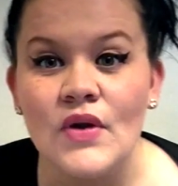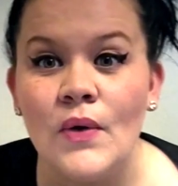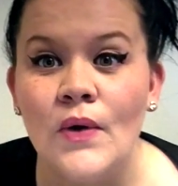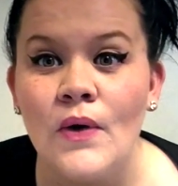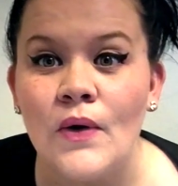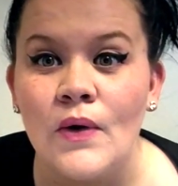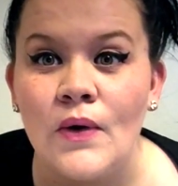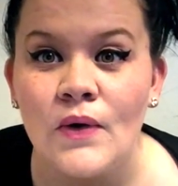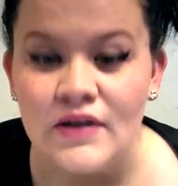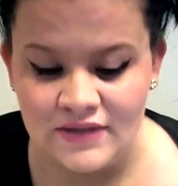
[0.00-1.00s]

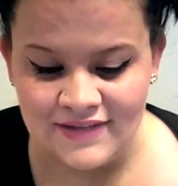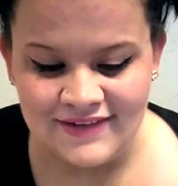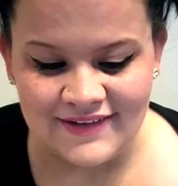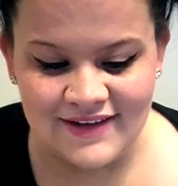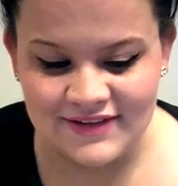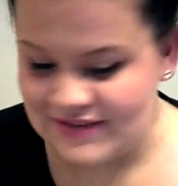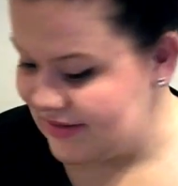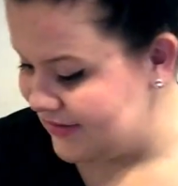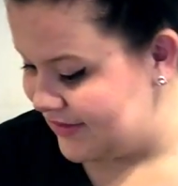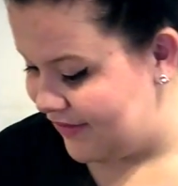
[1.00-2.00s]
Oh, that looks
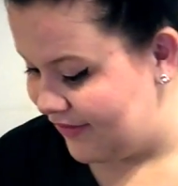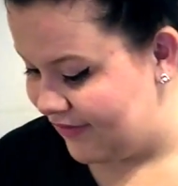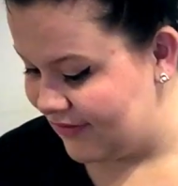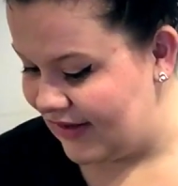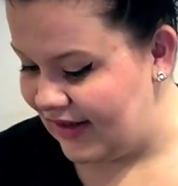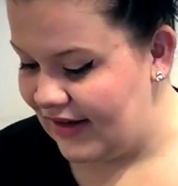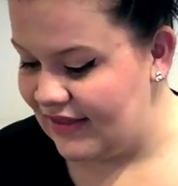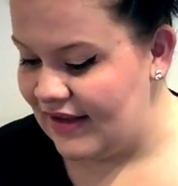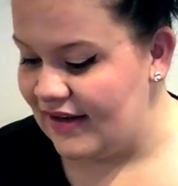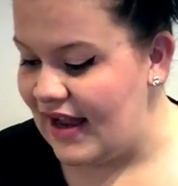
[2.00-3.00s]
good already.
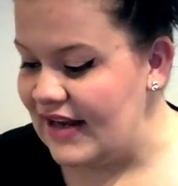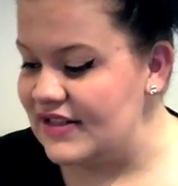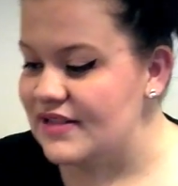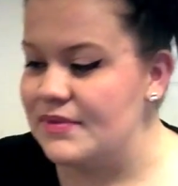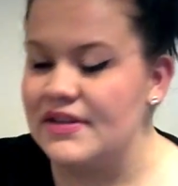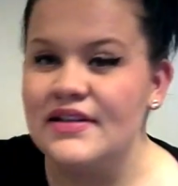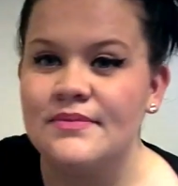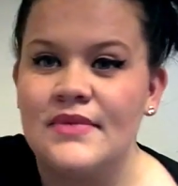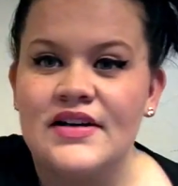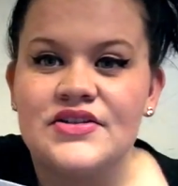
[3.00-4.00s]
And then I just put the
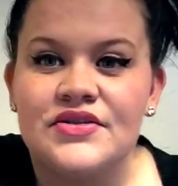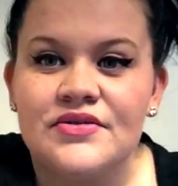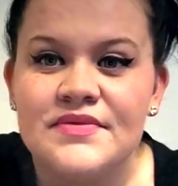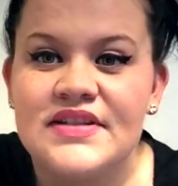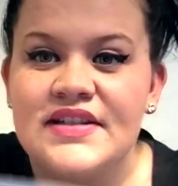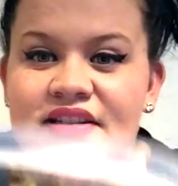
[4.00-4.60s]
mushrooms and